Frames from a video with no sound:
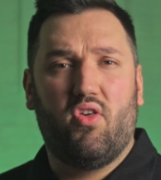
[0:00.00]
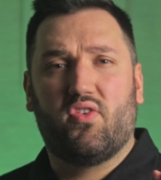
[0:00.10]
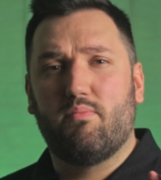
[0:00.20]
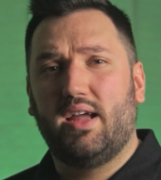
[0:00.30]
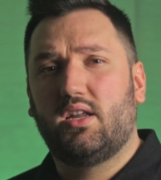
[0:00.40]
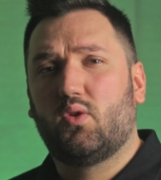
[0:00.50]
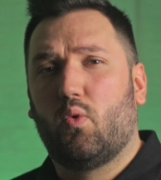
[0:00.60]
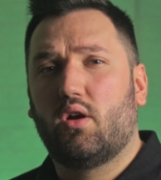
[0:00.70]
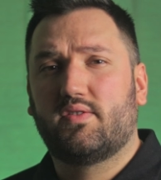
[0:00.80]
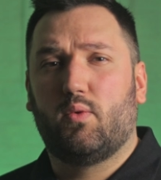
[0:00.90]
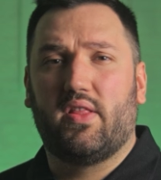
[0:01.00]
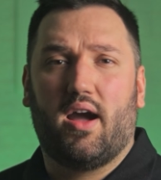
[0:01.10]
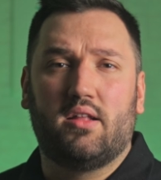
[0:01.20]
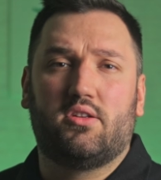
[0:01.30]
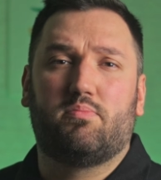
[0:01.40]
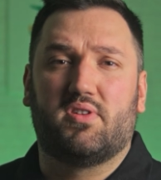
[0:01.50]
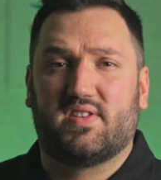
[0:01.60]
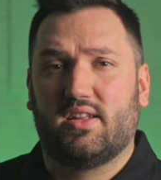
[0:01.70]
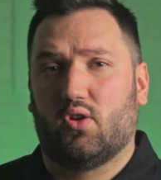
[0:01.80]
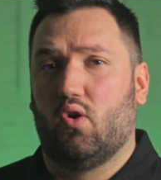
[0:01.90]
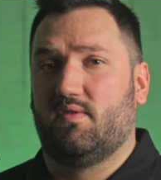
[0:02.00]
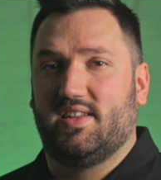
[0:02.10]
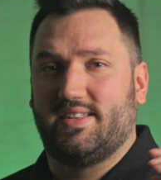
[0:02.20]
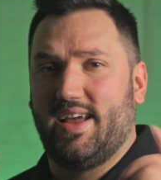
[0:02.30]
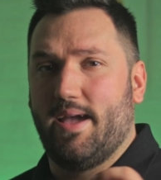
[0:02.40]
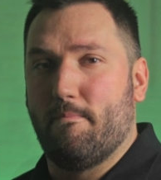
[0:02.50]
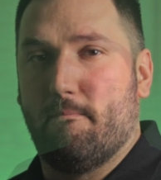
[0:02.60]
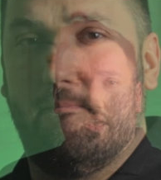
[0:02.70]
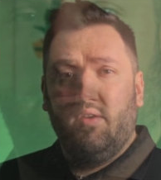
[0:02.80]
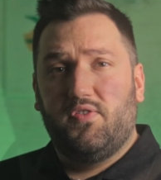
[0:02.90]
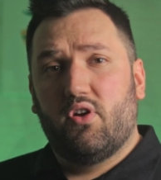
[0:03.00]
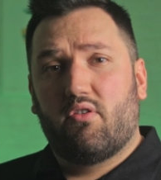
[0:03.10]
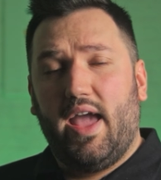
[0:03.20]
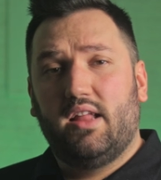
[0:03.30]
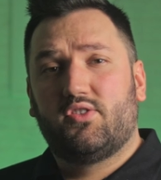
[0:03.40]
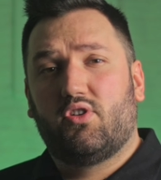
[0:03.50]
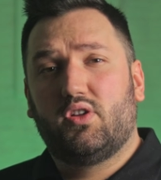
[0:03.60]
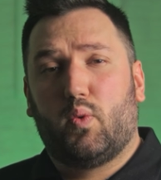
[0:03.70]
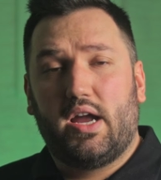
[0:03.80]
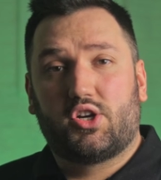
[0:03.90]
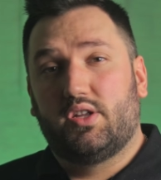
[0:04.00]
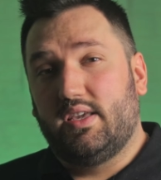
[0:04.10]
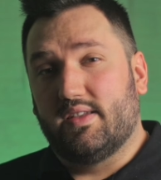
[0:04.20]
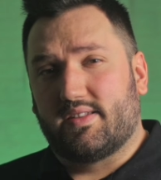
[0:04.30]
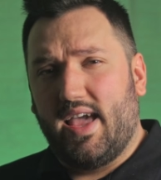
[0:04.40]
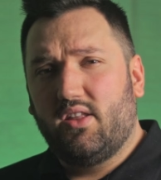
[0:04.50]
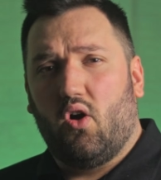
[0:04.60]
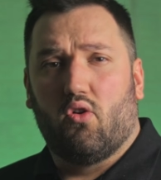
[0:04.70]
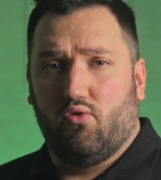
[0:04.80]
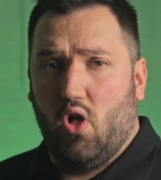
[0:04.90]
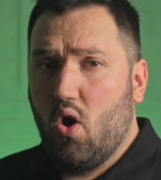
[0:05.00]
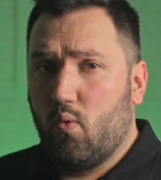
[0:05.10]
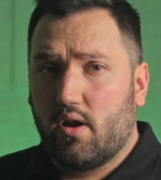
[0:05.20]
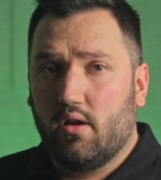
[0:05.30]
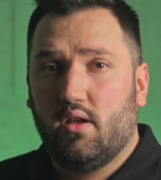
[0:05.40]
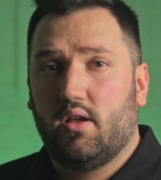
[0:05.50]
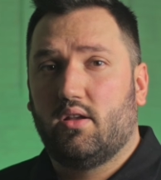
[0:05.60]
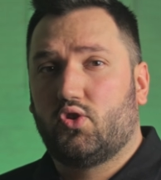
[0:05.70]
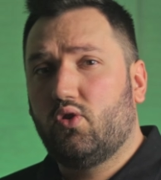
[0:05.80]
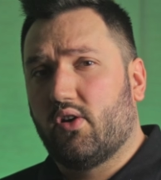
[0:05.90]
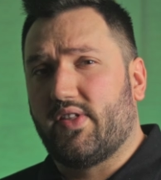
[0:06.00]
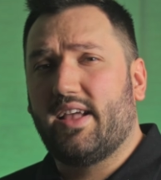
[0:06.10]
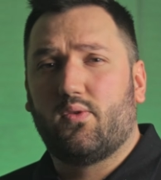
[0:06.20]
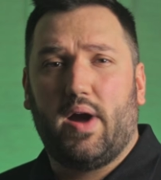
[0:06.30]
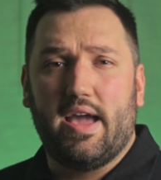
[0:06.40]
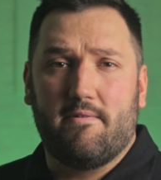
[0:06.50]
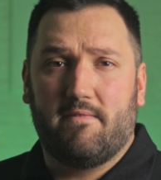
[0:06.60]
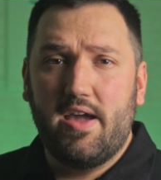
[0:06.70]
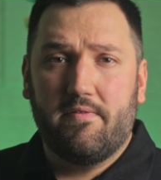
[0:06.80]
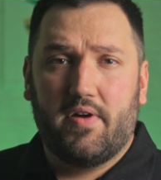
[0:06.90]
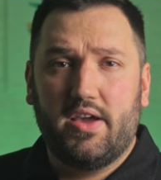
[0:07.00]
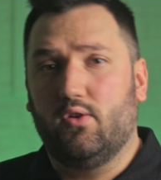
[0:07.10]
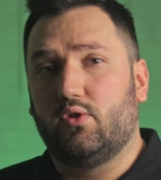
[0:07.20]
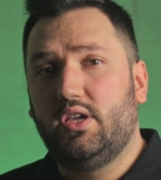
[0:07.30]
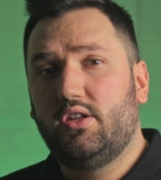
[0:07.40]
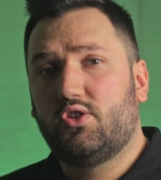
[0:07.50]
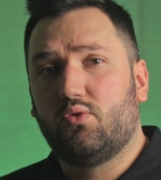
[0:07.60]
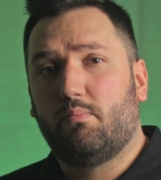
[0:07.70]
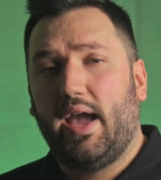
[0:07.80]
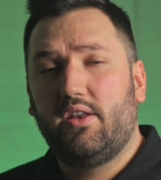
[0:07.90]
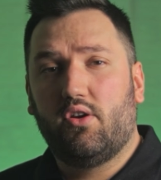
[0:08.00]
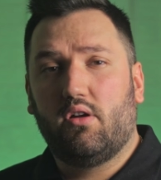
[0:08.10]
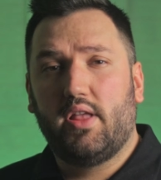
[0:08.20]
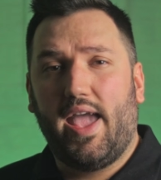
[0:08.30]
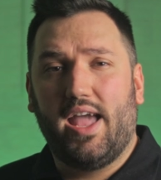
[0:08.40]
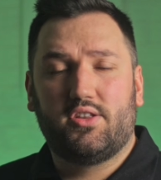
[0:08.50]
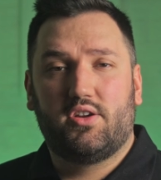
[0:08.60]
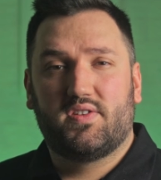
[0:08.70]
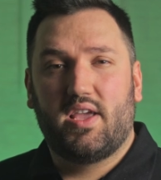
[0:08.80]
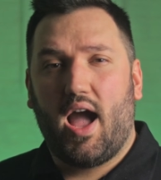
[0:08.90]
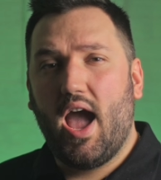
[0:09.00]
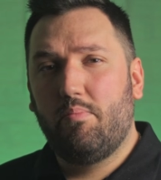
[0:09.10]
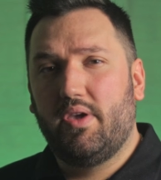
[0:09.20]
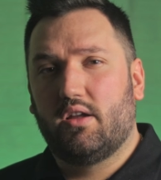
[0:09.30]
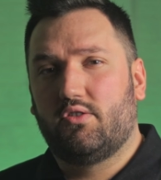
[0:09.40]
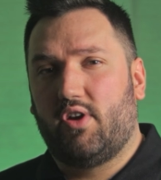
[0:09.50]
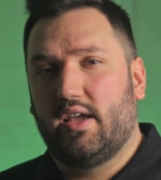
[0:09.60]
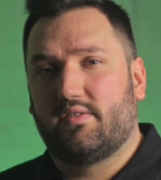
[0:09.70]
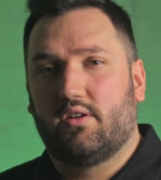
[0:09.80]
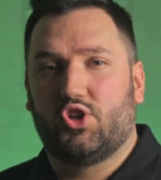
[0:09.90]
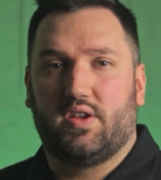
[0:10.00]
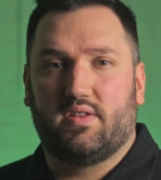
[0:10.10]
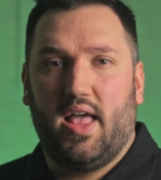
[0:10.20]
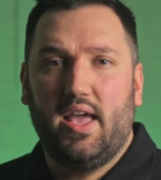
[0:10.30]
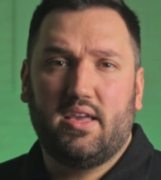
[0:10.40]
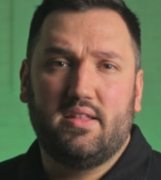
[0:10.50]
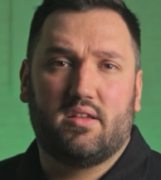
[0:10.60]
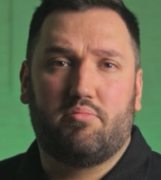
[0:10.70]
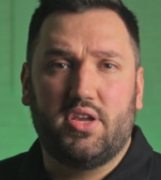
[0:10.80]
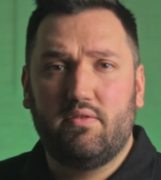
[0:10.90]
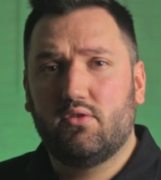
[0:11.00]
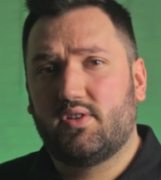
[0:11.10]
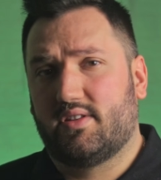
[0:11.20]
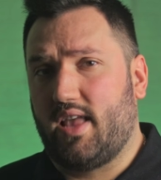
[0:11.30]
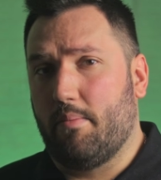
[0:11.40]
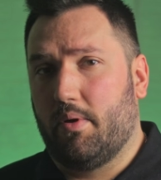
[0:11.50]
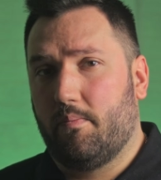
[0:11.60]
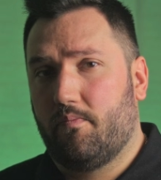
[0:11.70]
This method works 100% of the time. If your Android version is 10 or lower, to connect via Wi-Fi, you need to manually enter the IP address, just like in the previous step.